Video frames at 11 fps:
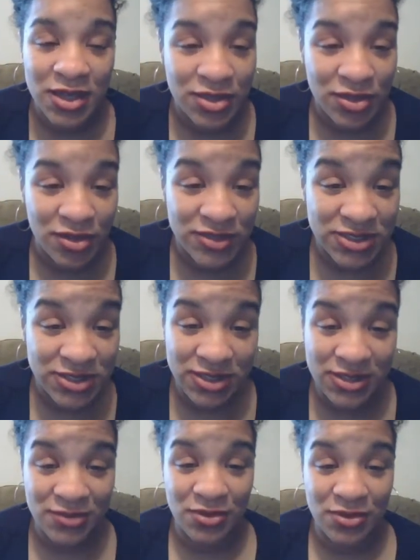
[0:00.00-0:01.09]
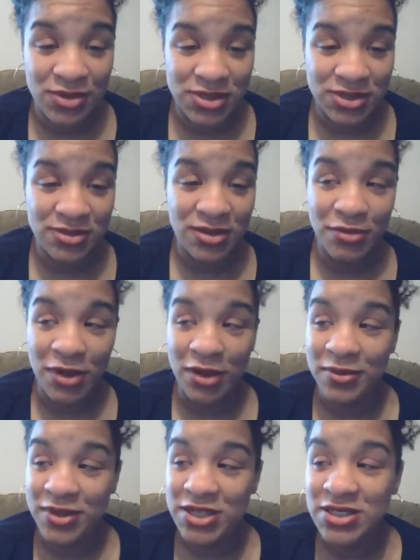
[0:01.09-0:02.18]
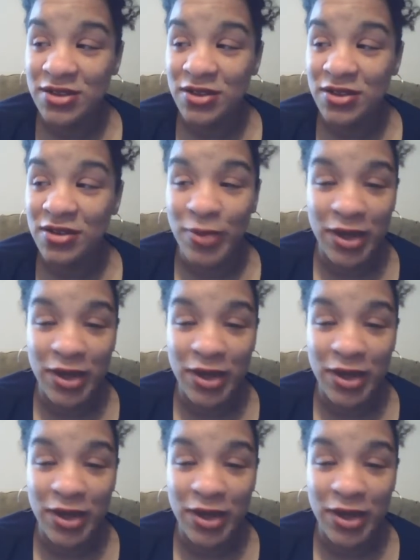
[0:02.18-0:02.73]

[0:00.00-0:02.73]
nervous because I didn't want my pressure to go up.